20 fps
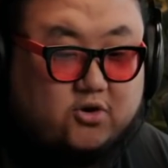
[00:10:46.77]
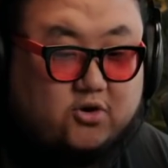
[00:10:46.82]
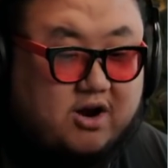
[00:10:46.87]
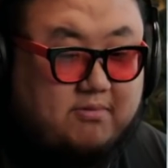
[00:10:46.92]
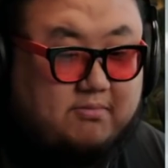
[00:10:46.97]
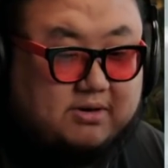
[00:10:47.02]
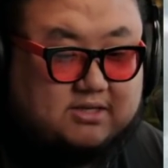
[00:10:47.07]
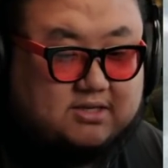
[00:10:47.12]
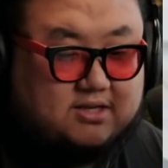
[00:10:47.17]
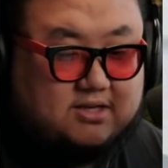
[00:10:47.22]

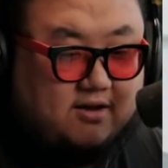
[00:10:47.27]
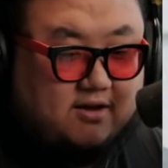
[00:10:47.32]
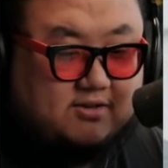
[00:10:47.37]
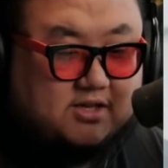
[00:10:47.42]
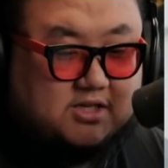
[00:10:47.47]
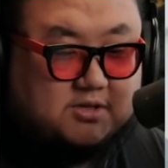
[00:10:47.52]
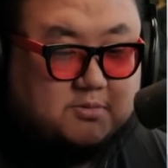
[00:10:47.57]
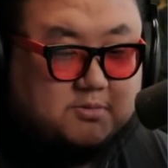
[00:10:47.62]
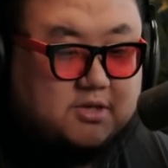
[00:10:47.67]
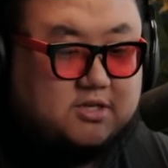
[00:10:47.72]
Dre must
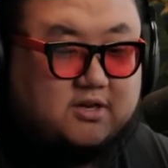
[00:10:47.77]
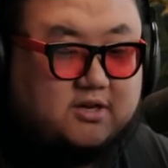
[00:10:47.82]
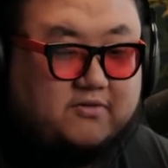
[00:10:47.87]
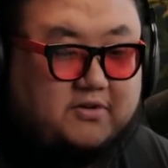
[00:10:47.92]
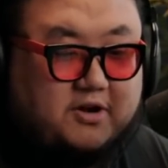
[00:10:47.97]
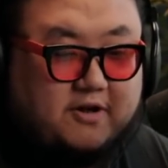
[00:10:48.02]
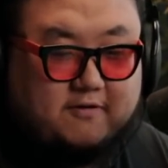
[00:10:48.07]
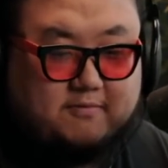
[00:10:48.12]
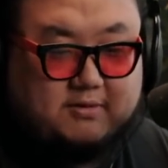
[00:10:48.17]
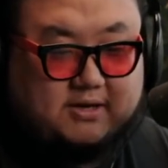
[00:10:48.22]
love this
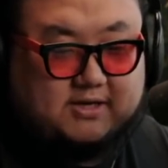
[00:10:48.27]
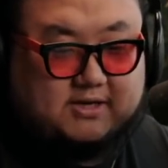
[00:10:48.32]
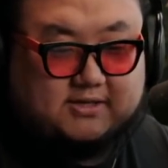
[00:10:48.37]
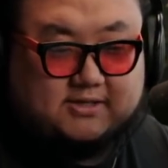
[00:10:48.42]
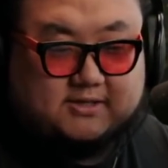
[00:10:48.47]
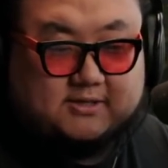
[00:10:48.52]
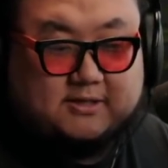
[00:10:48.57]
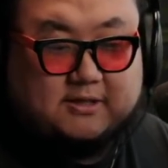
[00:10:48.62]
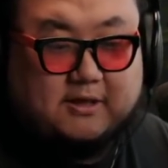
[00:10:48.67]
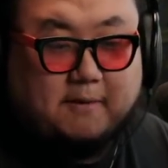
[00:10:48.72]
music video
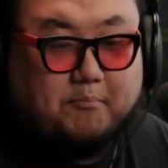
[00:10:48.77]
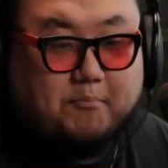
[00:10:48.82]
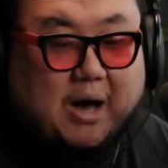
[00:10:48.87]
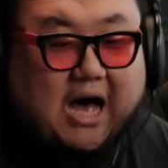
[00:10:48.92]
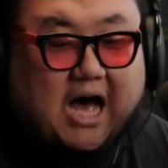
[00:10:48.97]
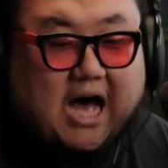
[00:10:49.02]
because the